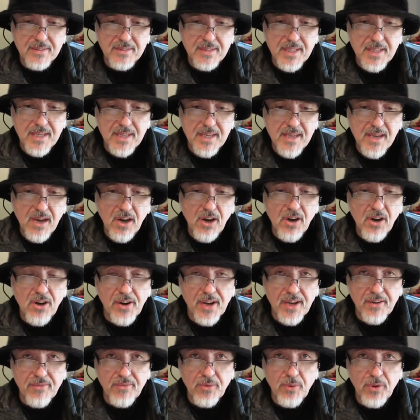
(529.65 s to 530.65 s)
the
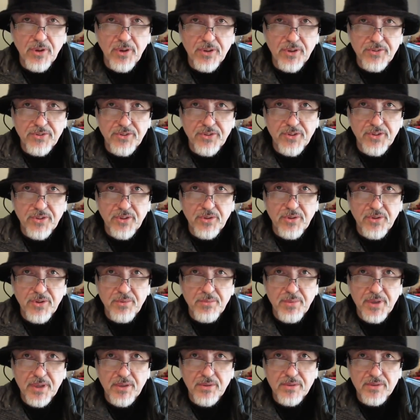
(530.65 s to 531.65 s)
RAF 100
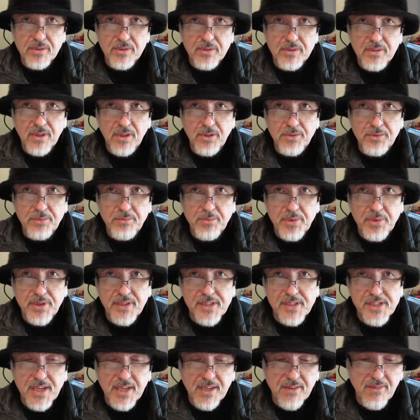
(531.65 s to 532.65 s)
group build on
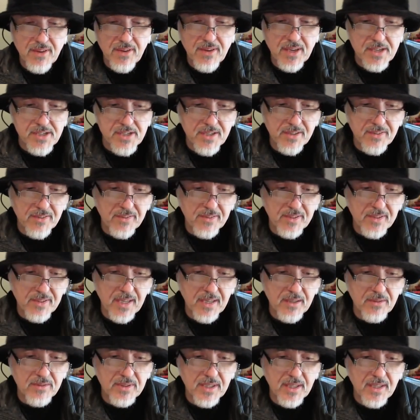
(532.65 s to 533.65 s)
British Aviation
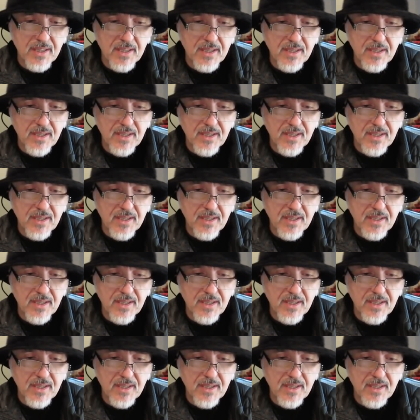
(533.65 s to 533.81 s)
Scale,